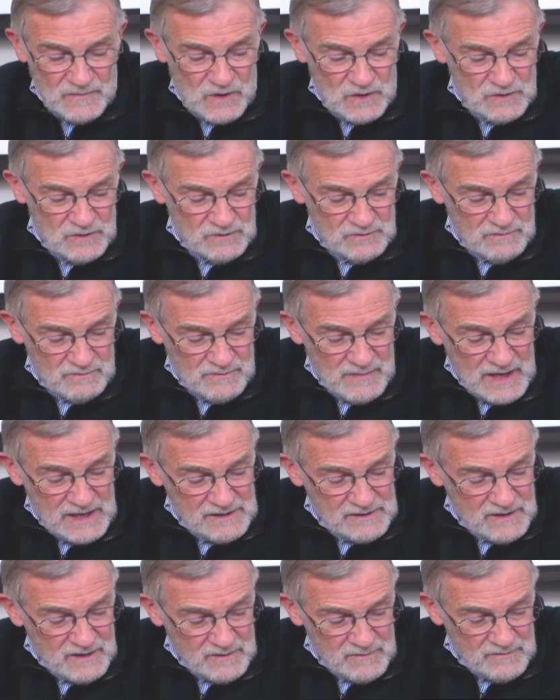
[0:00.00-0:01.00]
to
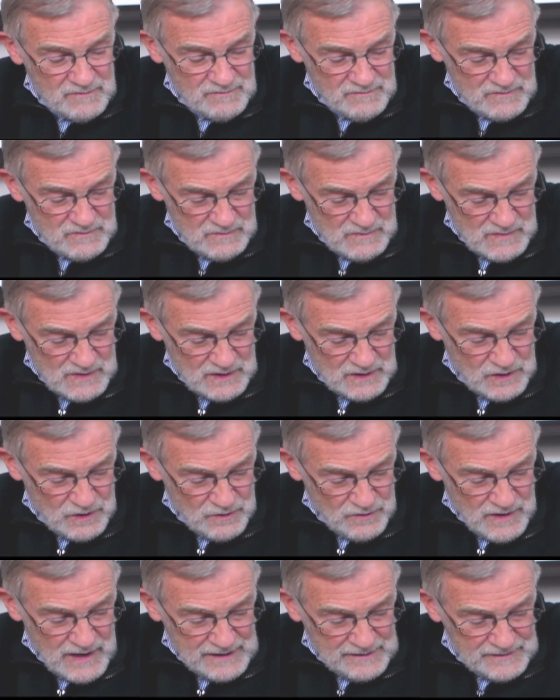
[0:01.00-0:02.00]
make them
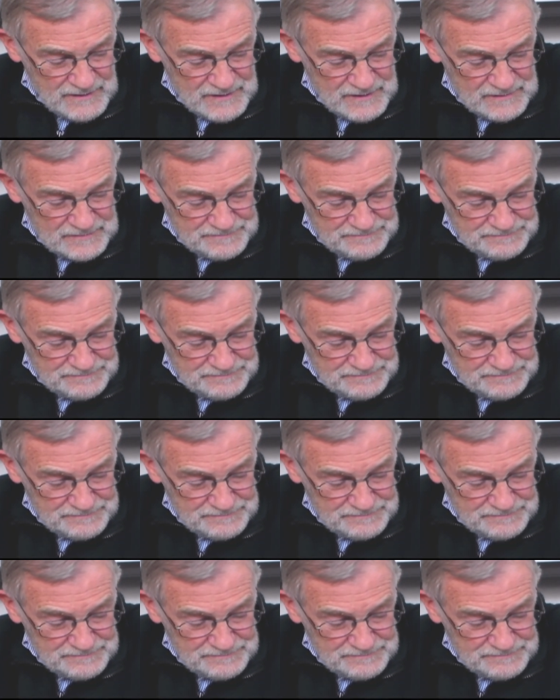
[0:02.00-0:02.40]
correct.